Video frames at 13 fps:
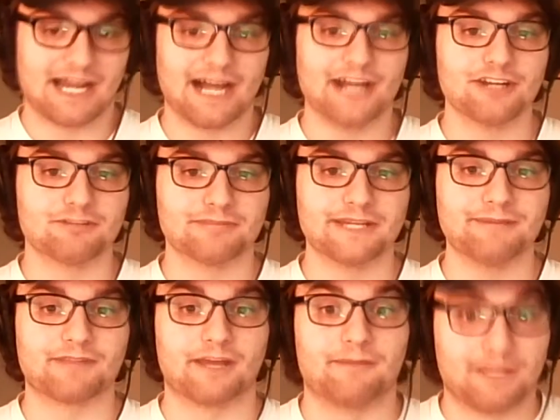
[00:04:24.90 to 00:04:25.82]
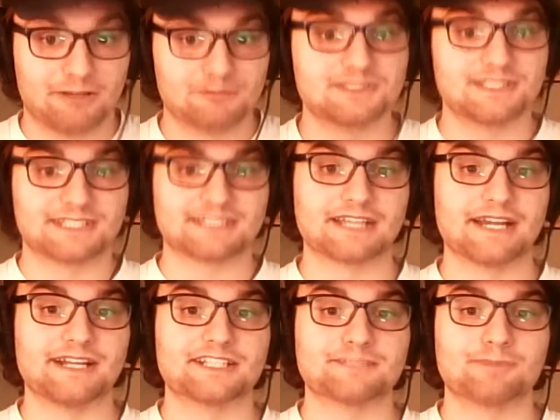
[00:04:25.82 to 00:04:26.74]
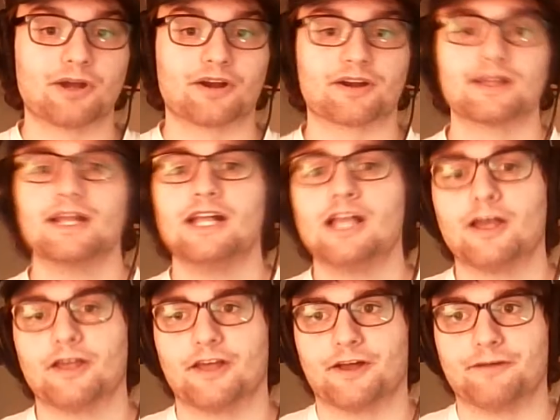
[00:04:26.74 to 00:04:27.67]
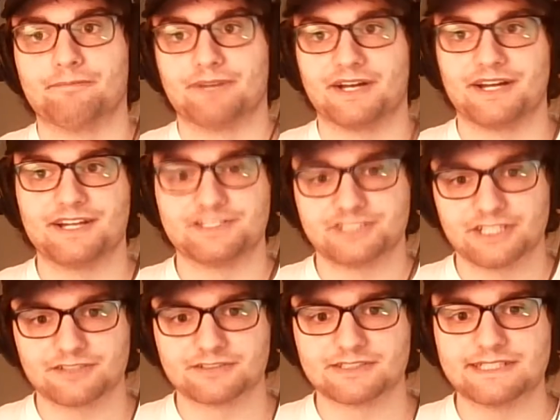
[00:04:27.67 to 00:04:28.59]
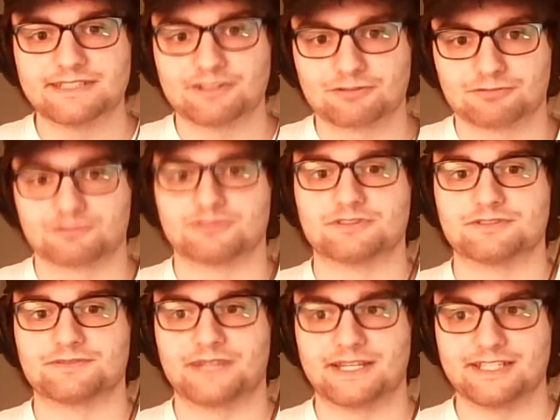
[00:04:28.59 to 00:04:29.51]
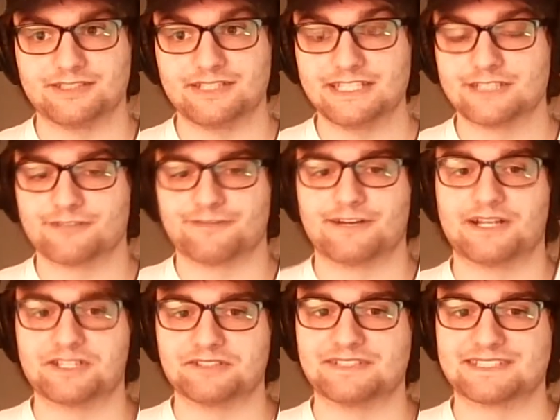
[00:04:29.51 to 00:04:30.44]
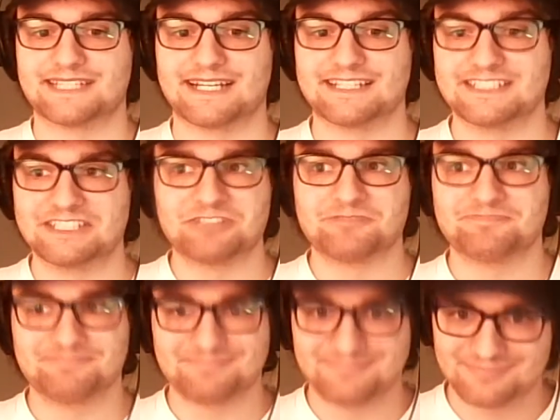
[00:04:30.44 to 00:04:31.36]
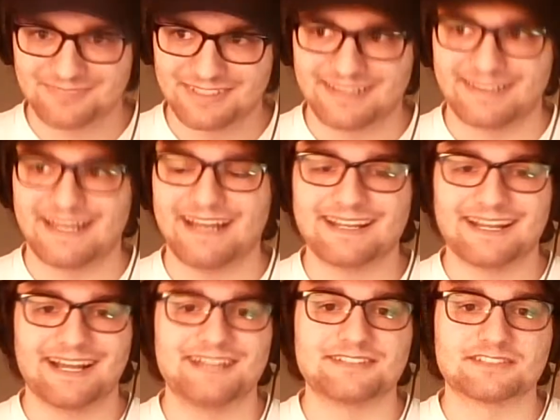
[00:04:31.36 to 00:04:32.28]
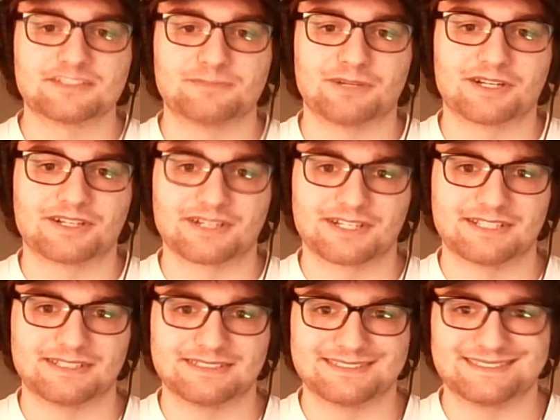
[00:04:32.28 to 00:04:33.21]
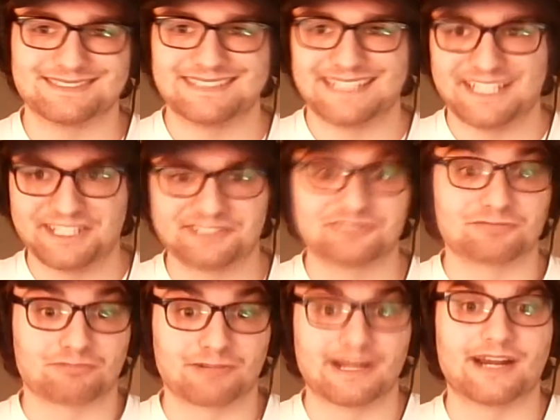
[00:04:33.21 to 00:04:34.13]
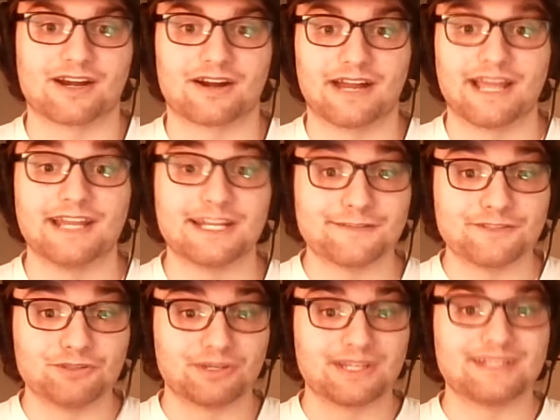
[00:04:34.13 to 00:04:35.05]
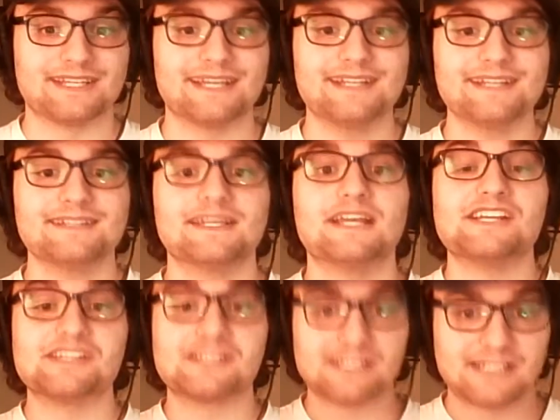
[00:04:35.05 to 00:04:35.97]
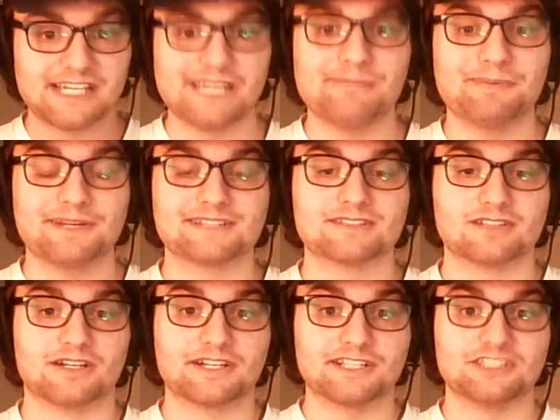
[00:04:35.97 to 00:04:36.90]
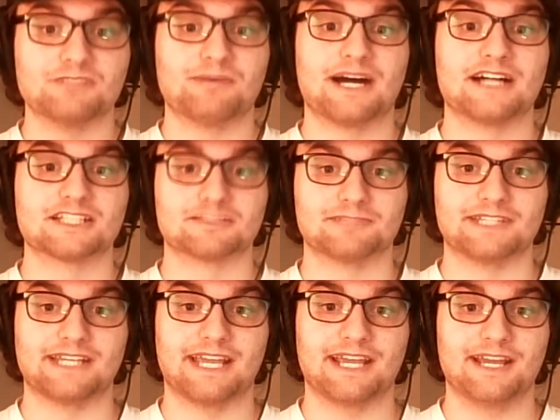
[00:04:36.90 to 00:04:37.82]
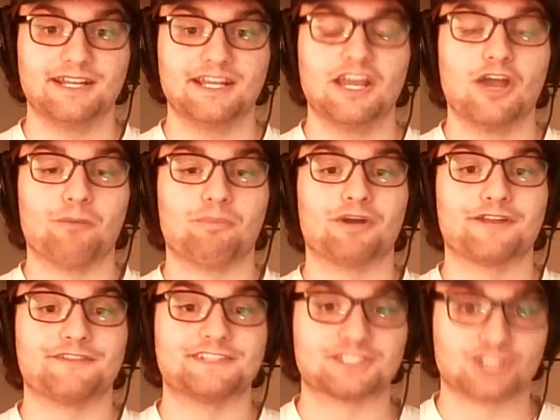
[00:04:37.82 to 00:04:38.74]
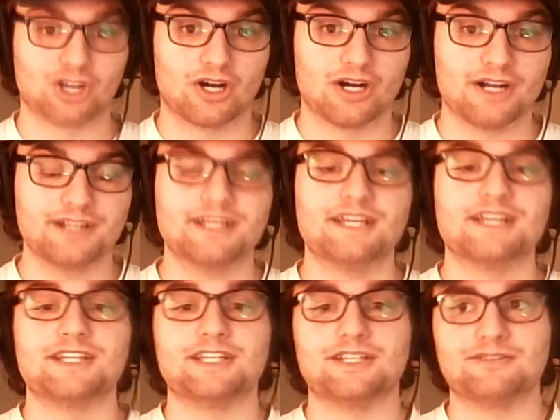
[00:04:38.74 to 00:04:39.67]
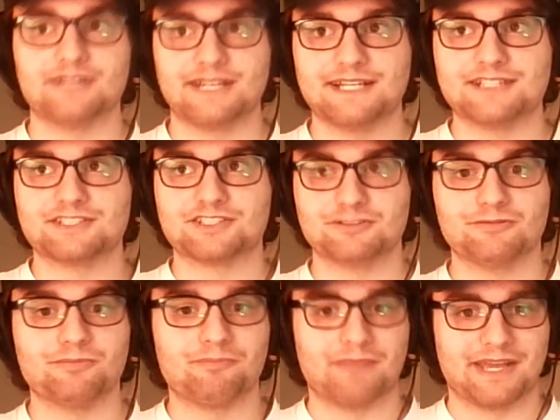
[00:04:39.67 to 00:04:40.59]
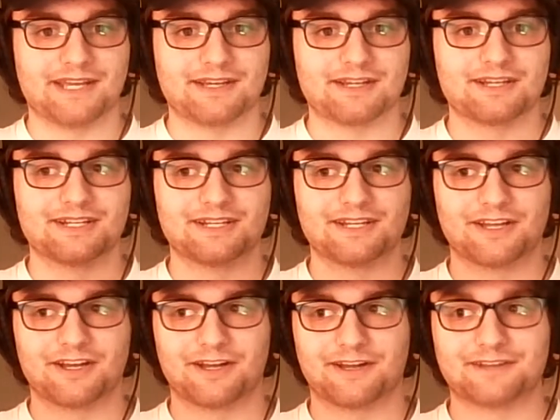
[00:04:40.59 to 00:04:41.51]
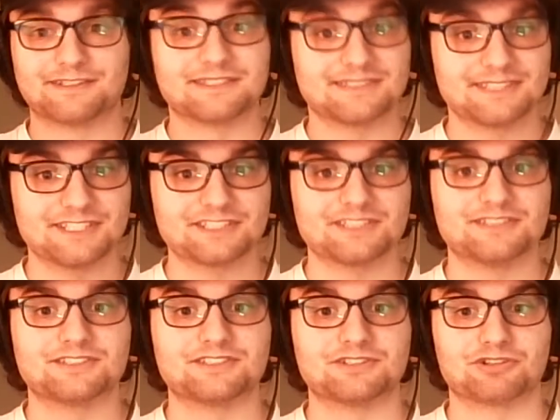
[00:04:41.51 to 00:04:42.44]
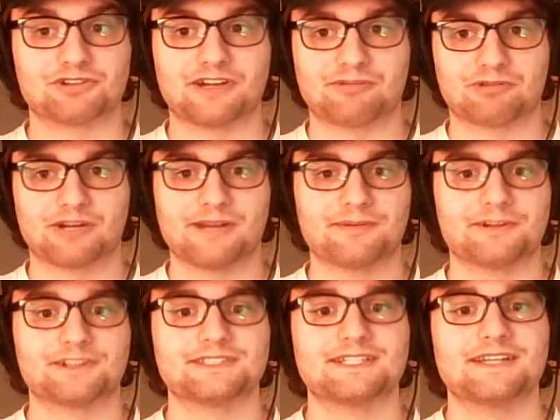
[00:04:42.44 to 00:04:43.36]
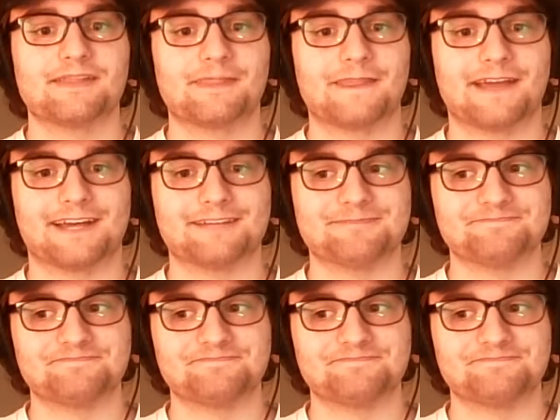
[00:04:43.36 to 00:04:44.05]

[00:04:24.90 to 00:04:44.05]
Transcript: I don't blame them. It was an exciting spark, but generally the rule that you need to follow is that that kind of spark is rare, and if you can get it, keep it as long as you possibly can, but if it's gone, you need to make decisions to create parameters that